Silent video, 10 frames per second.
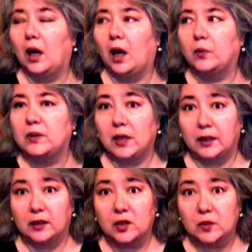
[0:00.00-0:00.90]
I was
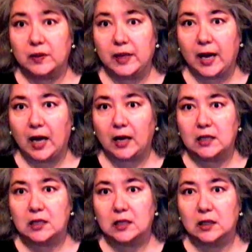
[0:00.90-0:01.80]
diagnosed with
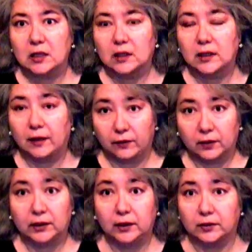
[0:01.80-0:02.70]
that.
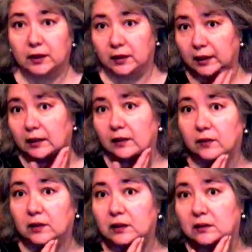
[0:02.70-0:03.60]
Definitely, it's like, yeah,
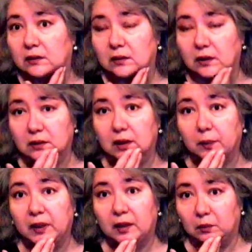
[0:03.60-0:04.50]
definitely. I'm
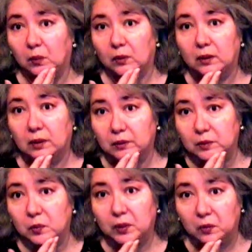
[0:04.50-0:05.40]
getting, there was
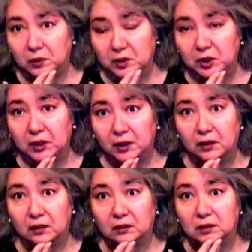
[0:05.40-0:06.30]
more than one chin
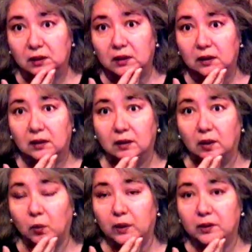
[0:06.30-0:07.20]
hair. It's like,
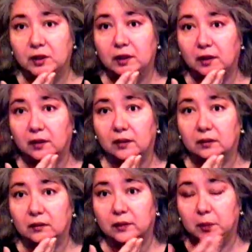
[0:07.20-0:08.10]
that one chin hair
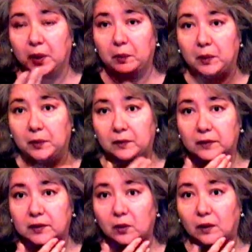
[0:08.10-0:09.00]
would pop up every
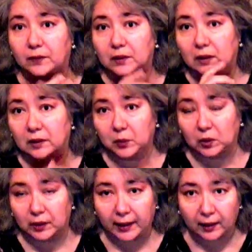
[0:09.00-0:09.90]
so often. I'd
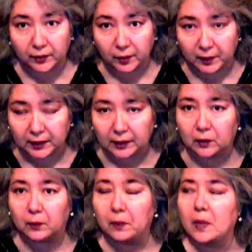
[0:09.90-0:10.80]
pull it out, no big deal.
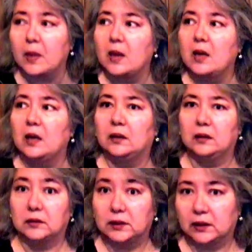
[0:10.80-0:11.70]
And
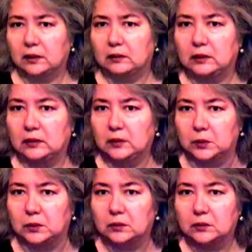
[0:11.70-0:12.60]
then it's like, oh,
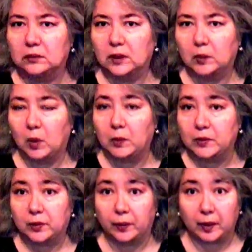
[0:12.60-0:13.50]
I'm
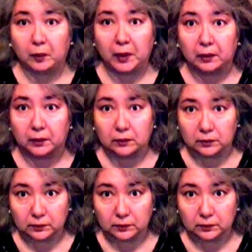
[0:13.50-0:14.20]
almost growing a beard.